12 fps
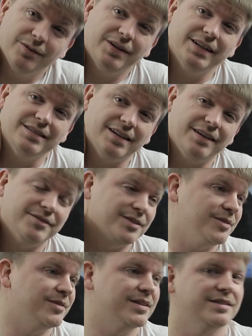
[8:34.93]
Why does he have to
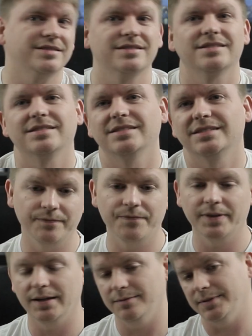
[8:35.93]
do this?
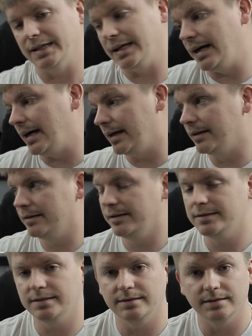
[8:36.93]
My God,
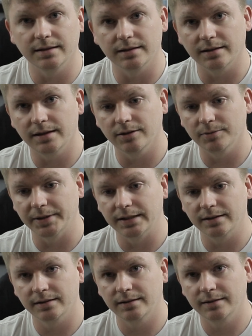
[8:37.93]
this is gonna kill me.